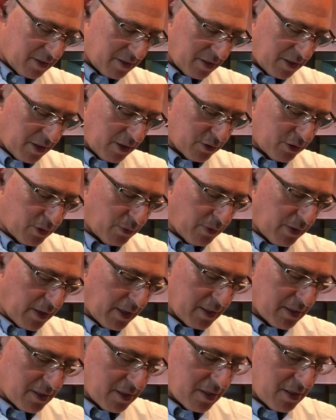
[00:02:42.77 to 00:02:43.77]

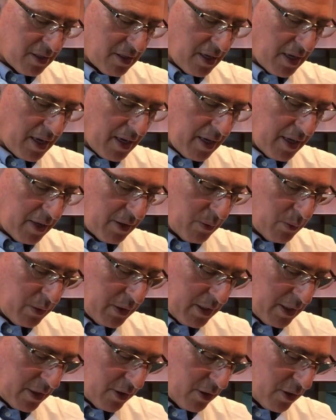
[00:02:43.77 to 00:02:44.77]
cultivates and we
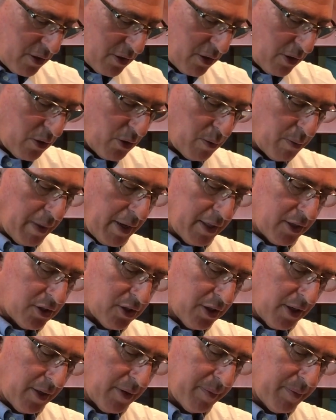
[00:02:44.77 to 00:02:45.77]
get this other batch
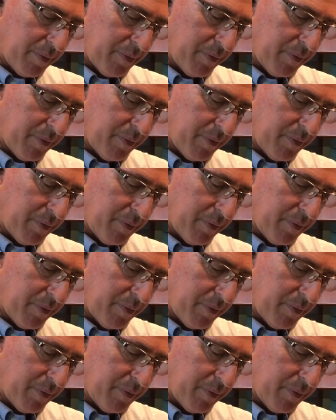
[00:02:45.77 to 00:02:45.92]
done.